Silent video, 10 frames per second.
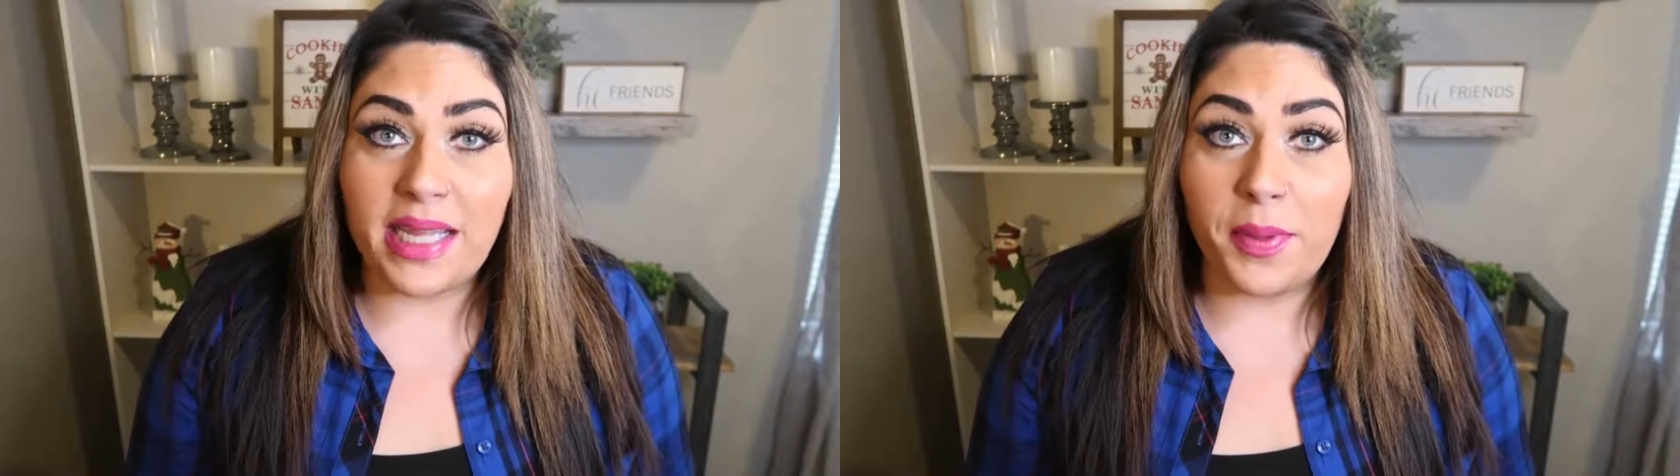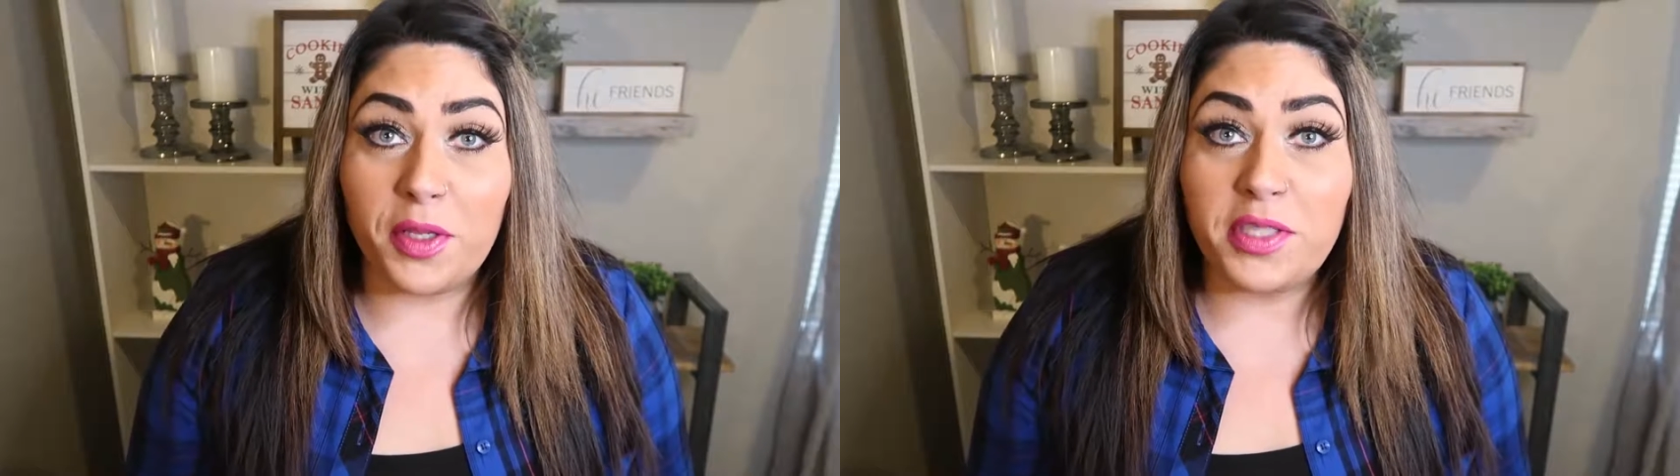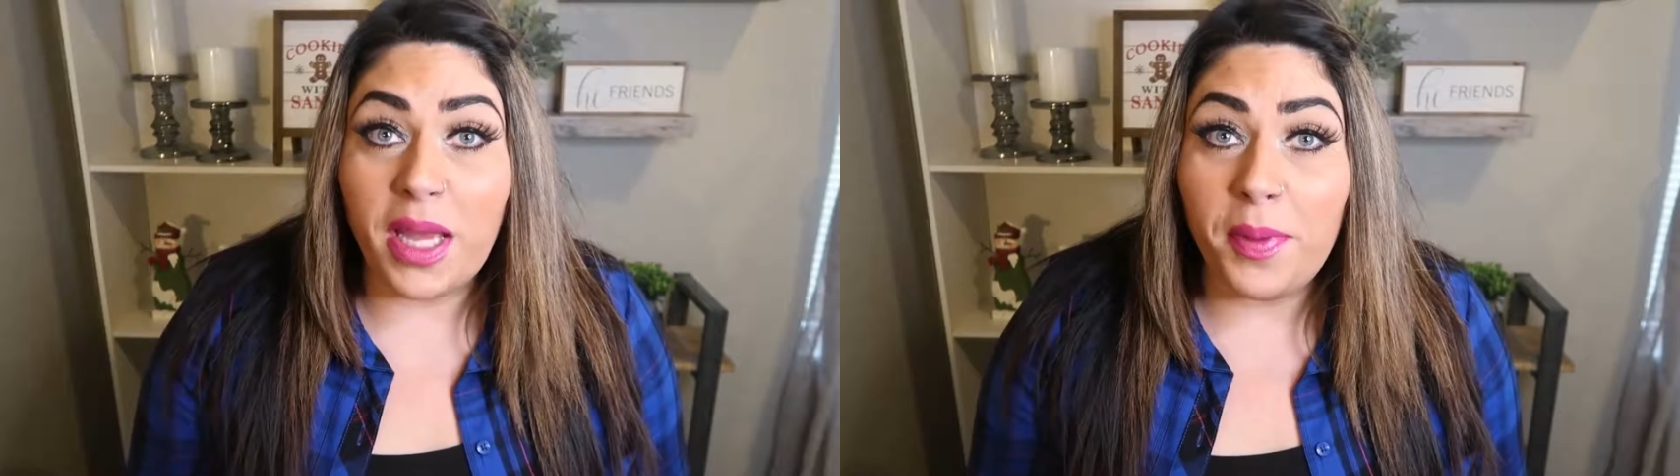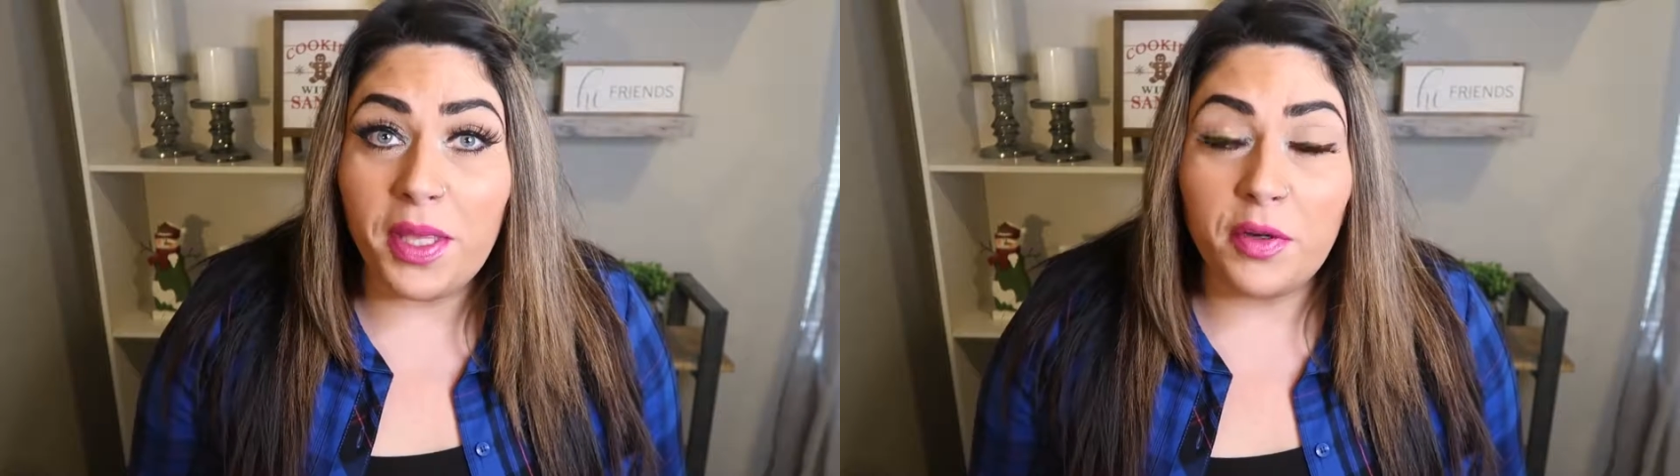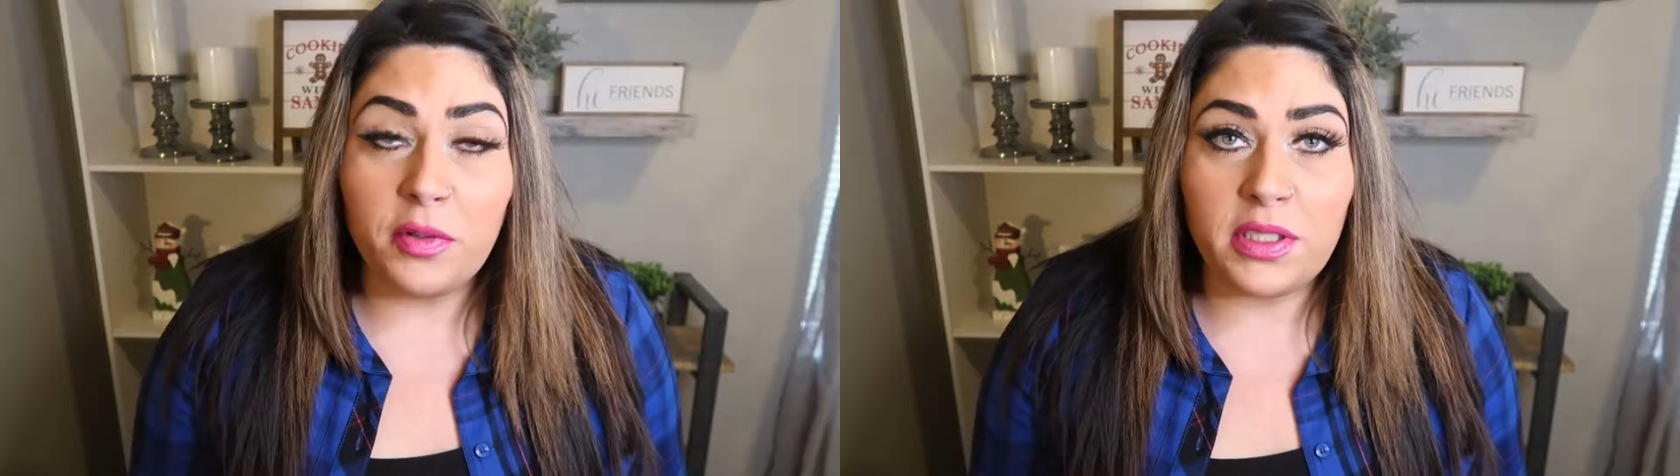
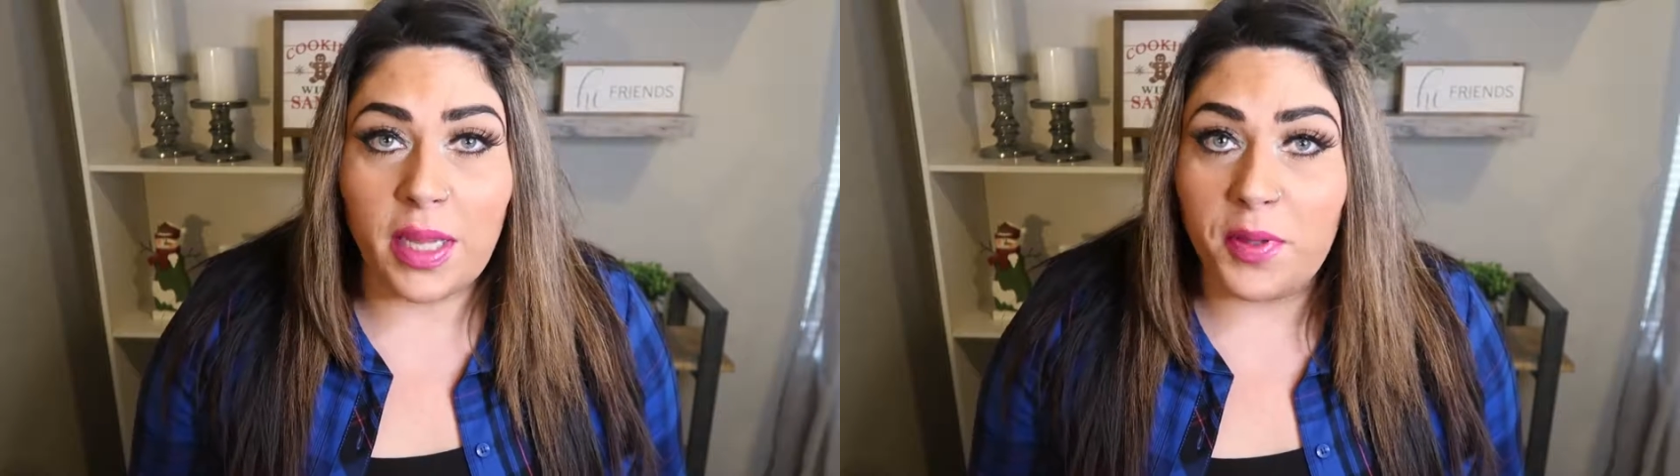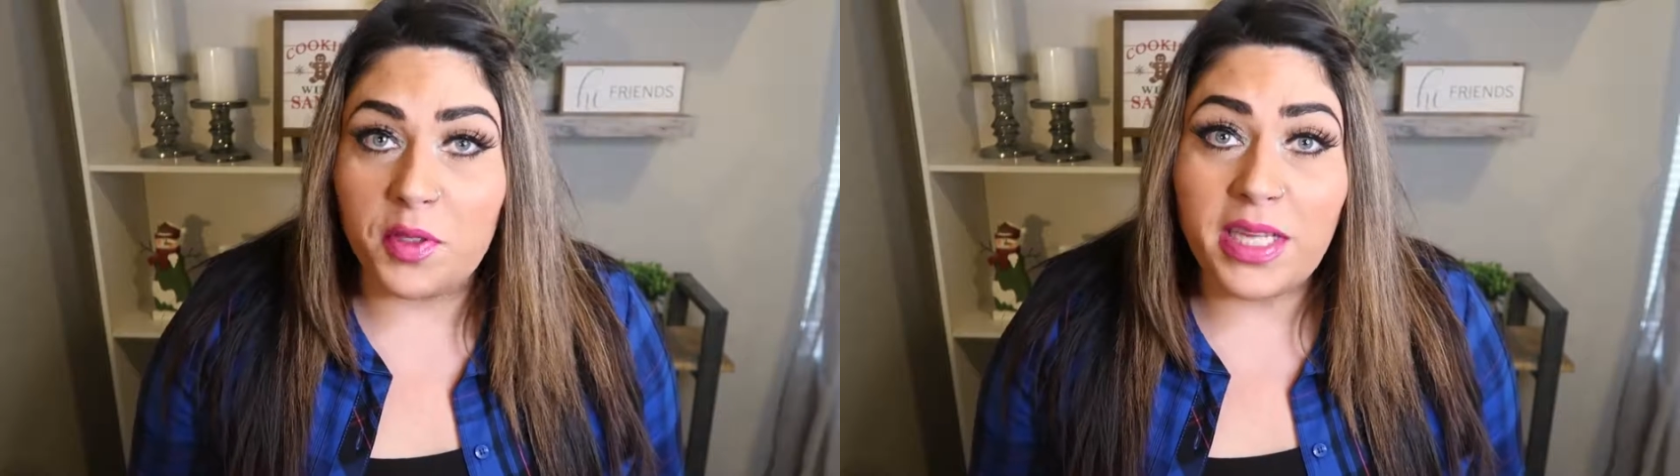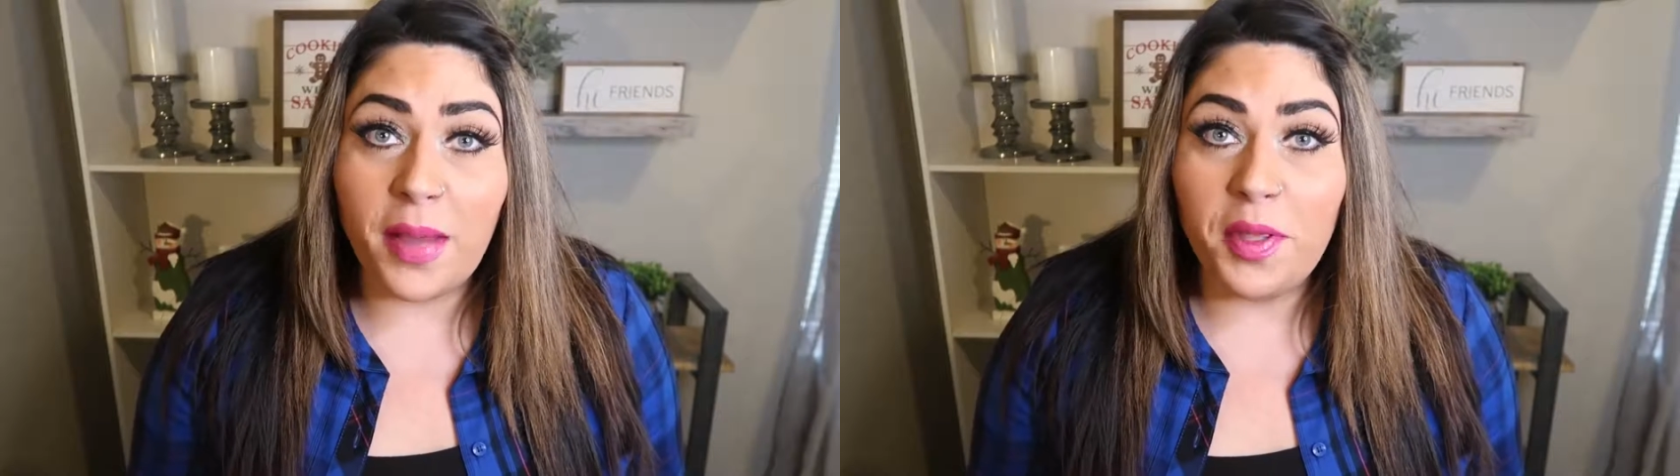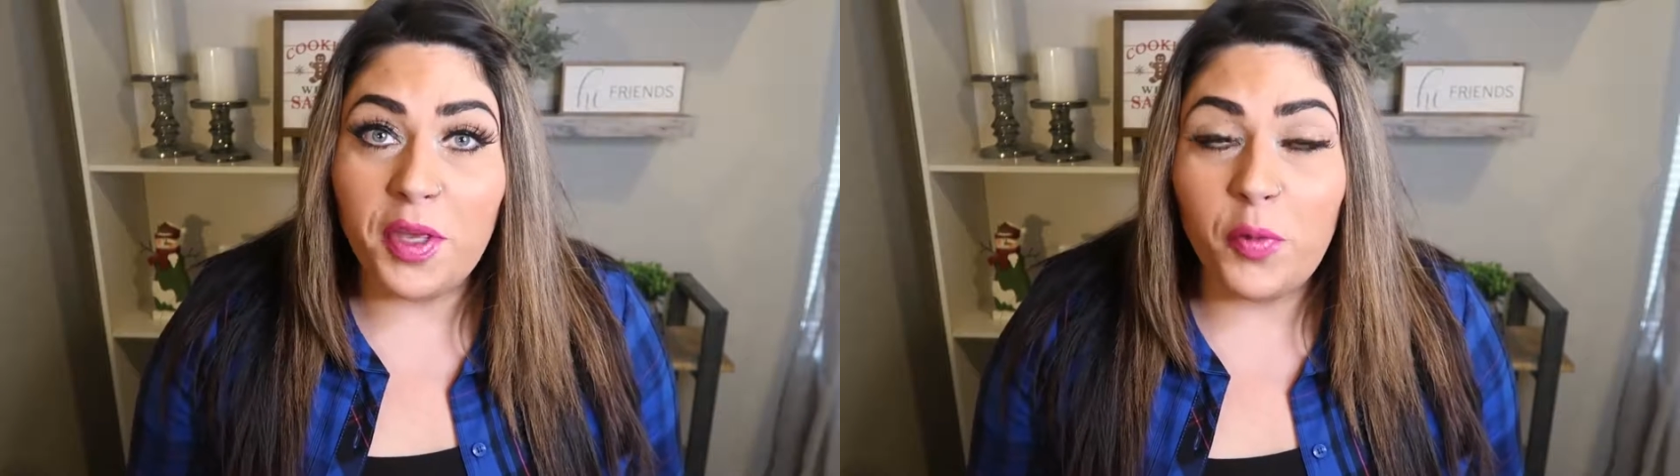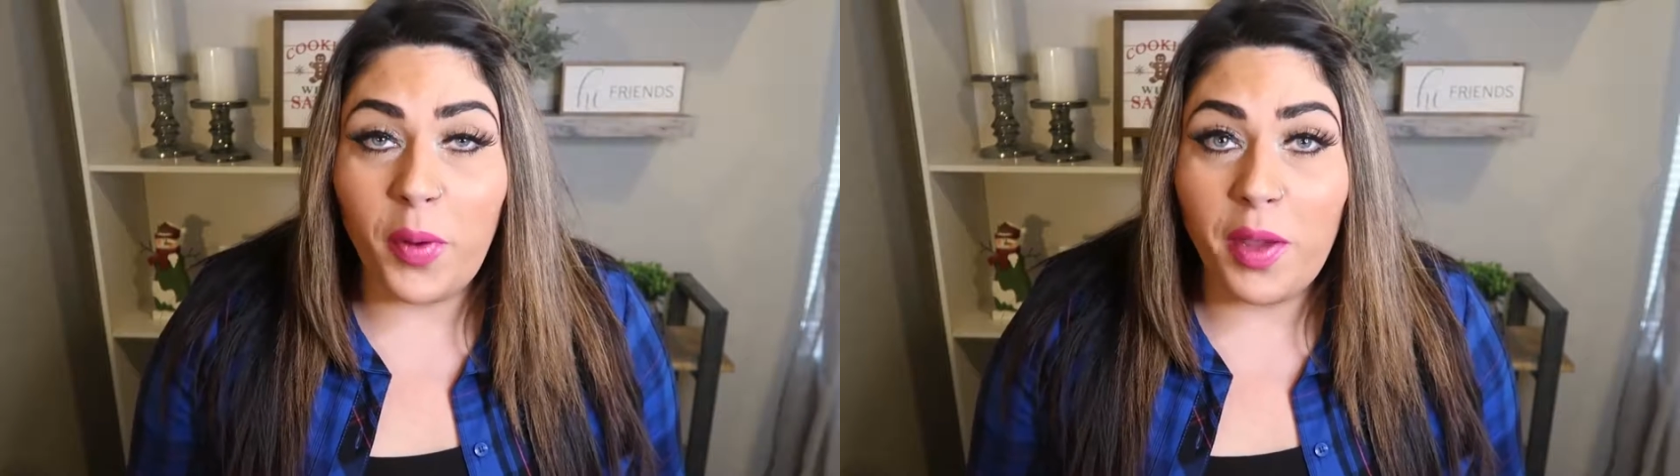WW,